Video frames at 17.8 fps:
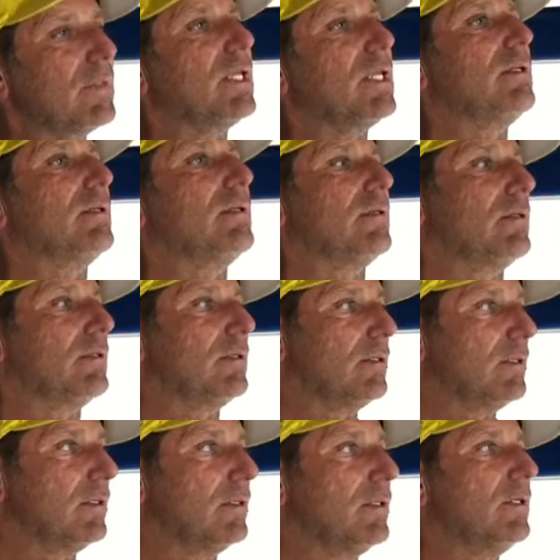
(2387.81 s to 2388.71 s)
on Dana
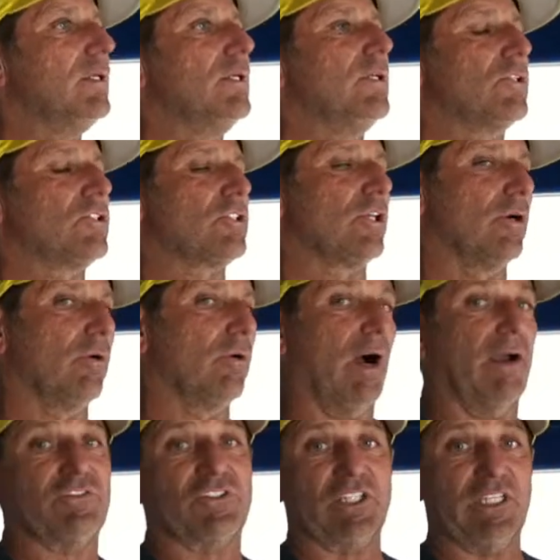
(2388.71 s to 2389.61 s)
60? So
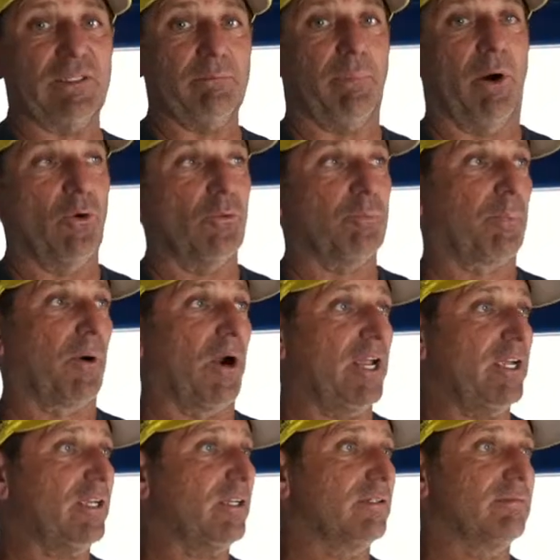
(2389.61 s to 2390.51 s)
I've seen both
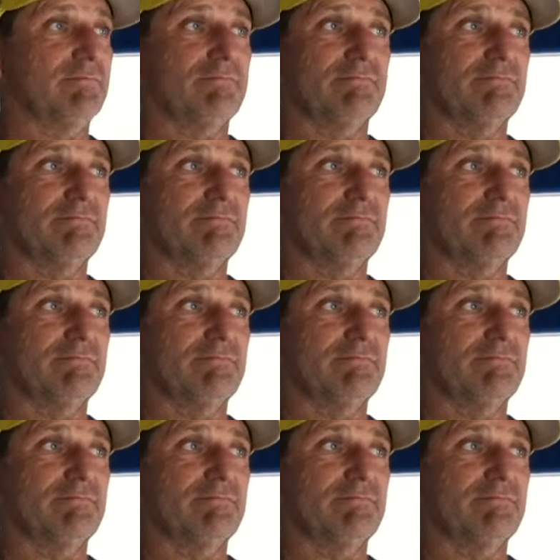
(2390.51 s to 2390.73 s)
break.